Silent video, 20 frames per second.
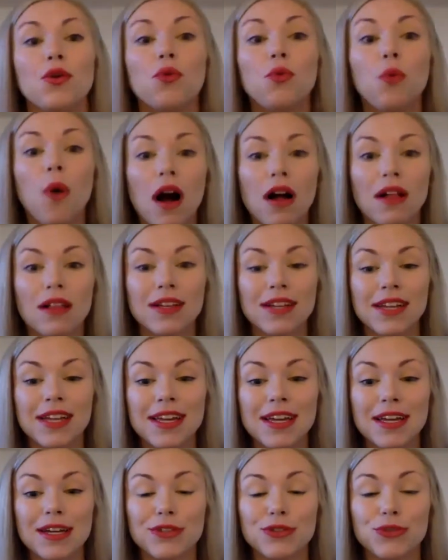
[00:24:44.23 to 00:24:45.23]
quality
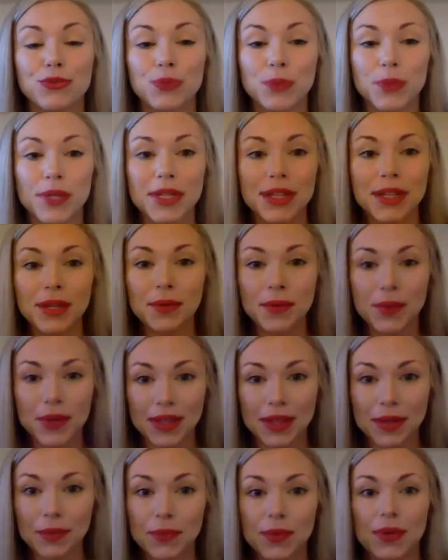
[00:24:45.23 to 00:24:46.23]
is really,
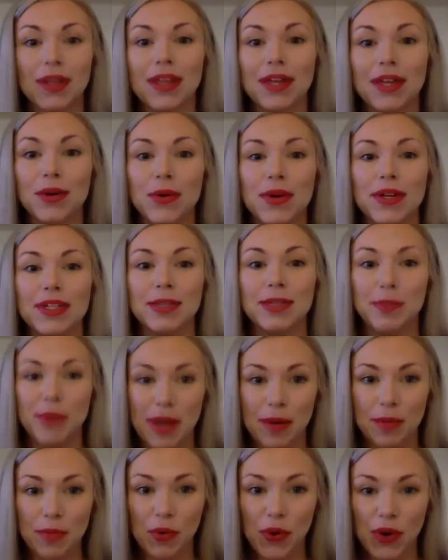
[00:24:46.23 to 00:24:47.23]
really, really going to be
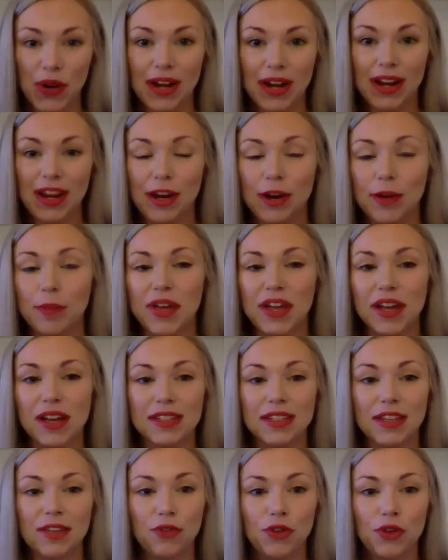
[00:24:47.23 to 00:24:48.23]
important here,
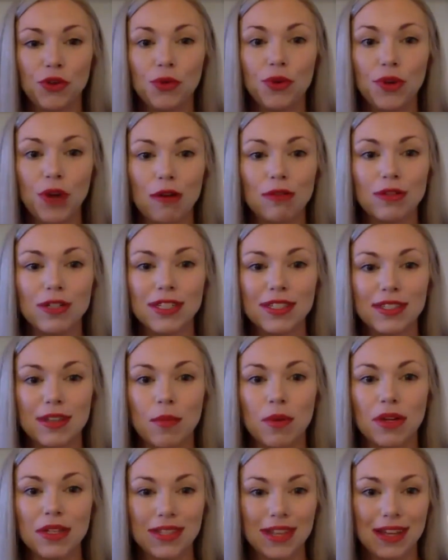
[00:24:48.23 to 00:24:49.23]
because if you go to
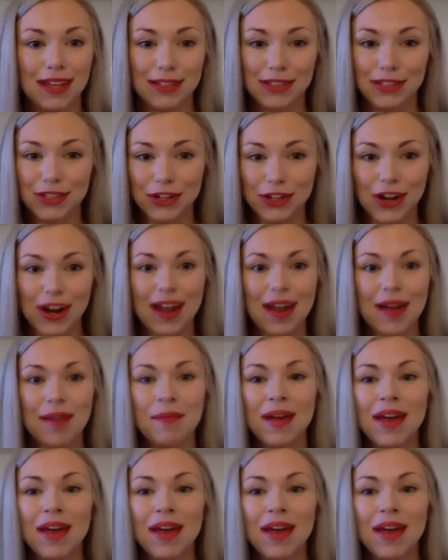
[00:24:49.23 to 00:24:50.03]
someone's Instagram